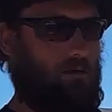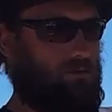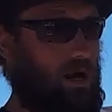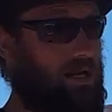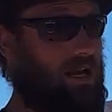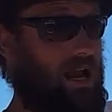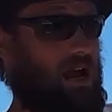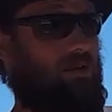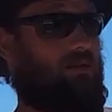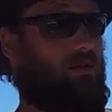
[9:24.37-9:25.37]
Right
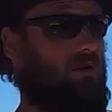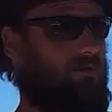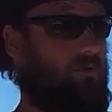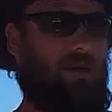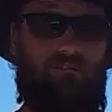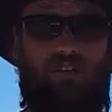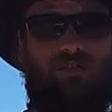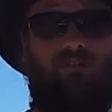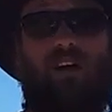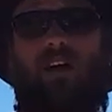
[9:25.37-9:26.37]
now, they're going through about
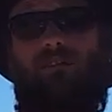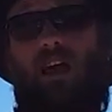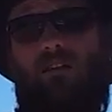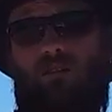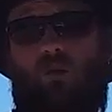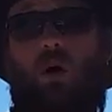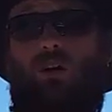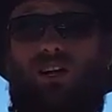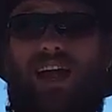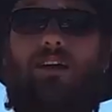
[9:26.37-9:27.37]
55 gallons of
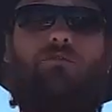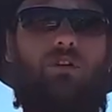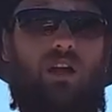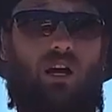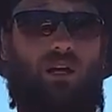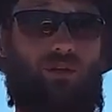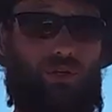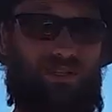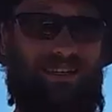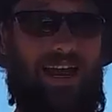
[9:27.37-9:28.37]
water every
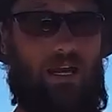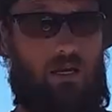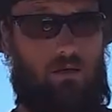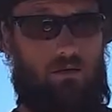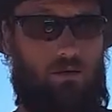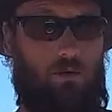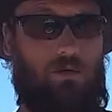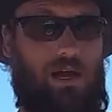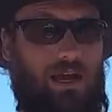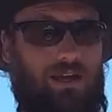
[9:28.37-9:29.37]
other day,
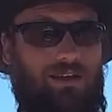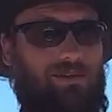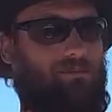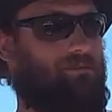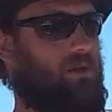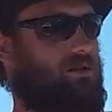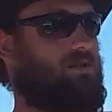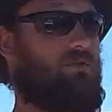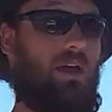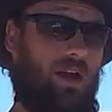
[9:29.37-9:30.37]
okay?
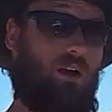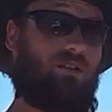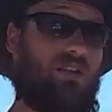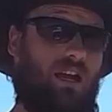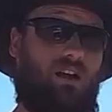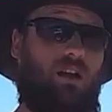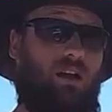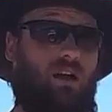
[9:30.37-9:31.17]
So they are tearing it